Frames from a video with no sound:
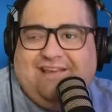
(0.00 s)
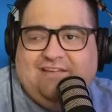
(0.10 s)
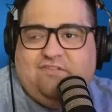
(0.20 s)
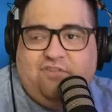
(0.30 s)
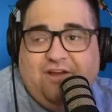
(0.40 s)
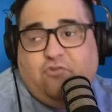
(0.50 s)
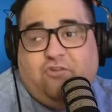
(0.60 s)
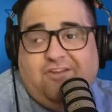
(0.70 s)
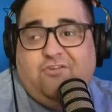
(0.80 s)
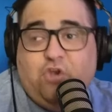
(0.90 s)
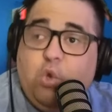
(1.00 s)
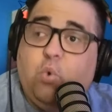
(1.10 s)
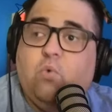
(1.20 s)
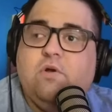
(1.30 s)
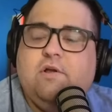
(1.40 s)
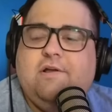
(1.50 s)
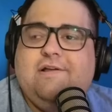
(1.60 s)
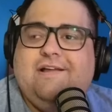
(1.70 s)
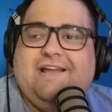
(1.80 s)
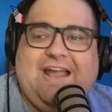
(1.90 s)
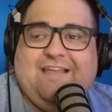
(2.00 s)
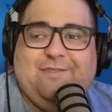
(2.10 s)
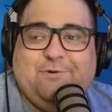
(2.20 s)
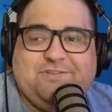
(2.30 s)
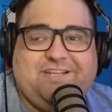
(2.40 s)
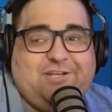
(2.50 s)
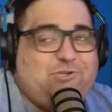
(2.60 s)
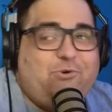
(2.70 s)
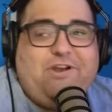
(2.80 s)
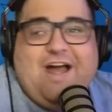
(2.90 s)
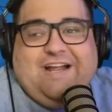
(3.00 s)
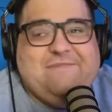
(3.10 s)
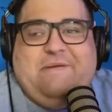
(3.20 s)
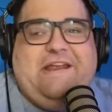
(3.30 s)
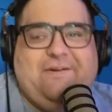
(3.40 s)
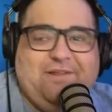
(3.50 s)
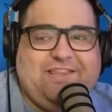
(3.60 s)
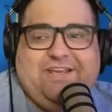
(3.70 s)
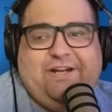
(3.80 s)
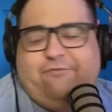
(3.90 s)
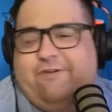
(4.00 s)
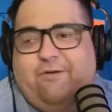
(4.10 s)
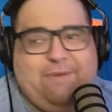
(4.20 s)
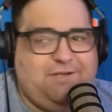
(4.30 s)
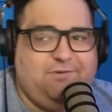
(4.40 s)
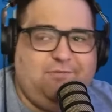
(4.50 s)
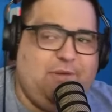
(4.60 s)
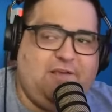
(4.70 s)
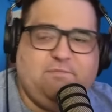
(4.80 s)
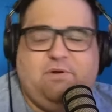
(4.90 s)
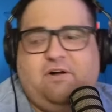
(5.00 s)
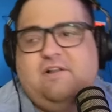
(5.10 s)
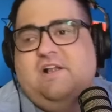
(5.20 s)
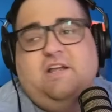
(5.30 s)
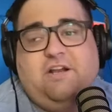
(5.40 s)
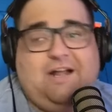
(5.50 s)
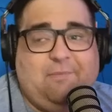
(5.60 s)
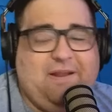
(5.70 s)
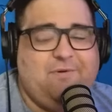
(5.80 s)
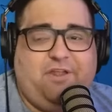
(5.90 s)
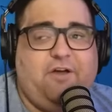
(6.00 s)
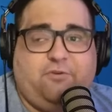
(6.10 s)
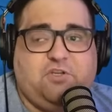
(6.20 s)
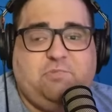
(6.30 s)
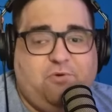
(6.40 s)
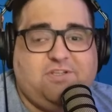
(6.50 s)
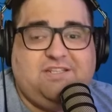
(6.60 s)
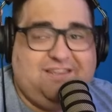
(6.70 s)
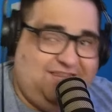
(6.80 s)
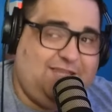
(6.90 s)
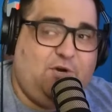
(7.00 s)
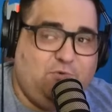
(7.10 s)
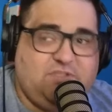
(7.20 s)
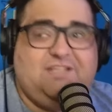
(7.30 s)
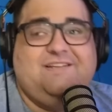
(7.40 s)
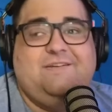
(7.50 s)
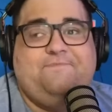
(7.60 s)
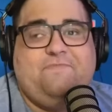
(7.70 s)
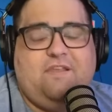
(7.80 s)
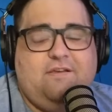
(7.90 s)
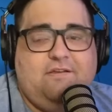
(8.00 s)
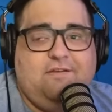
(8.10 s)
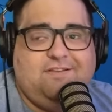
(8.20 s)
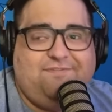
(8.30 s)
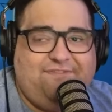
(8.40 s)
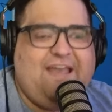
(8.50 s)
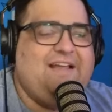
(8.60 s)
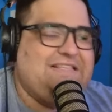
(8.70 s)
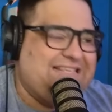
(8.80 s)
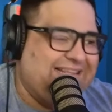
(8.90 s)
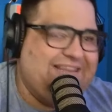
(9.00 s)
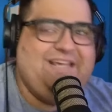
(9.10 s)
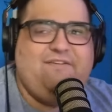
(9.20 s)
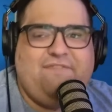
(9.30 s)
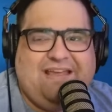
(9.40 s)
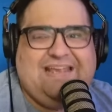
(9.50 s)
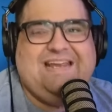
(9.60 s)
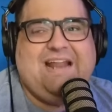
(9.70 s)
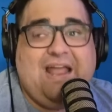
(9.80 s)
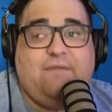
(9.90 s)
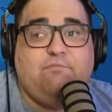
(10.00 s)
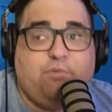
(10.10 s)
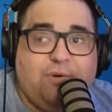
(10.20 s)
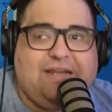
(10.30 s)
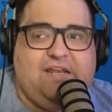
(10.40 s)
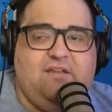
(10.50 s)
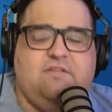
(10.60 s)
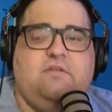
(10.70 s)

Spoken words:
is there to do in those cities? You're not competing with the NFL, Major League Baseball. You're not competing with other sports. Those fans live, eat, and breathe